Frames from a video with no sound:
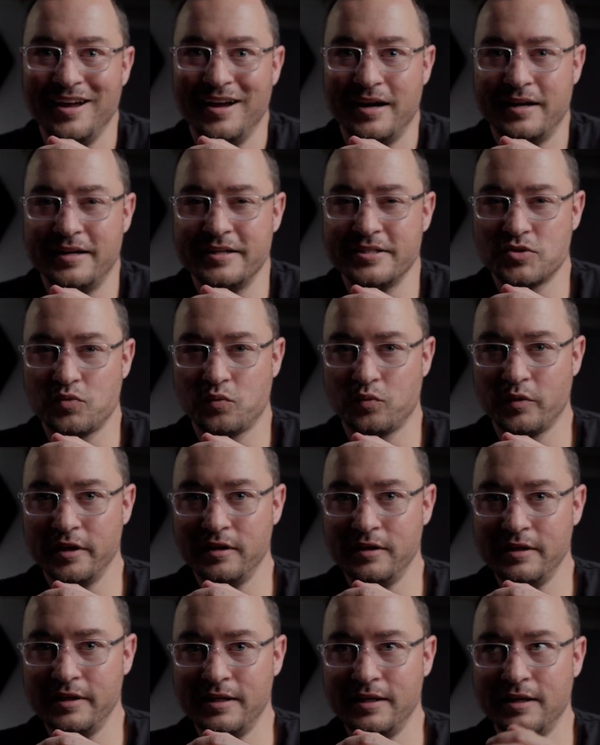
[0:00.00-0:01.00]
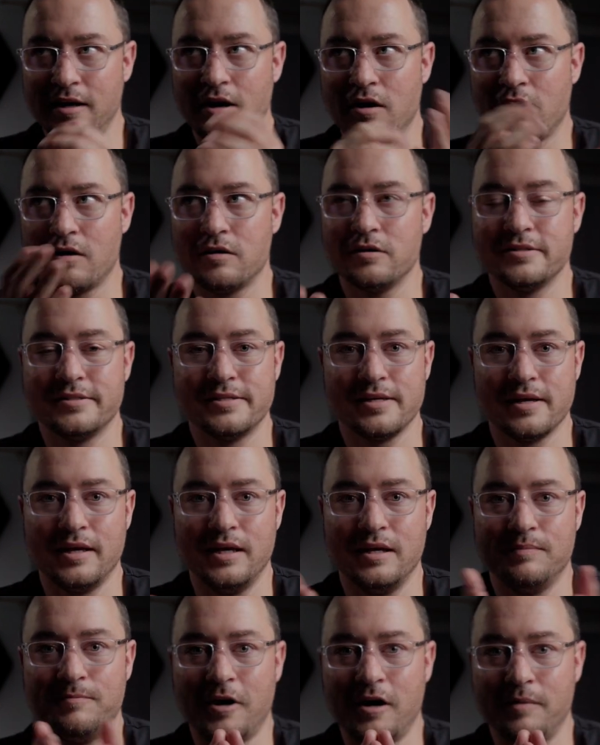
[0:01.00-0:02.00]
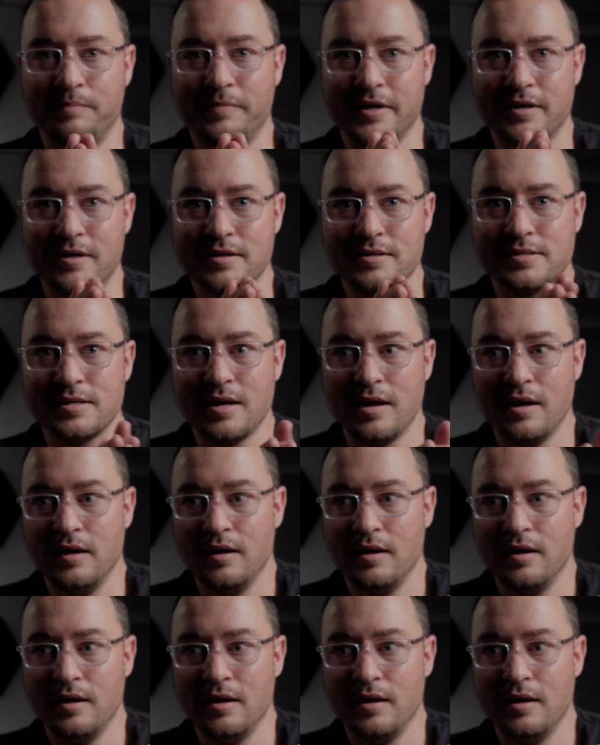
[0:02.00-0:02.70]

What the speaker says: and it's really hard to keep up because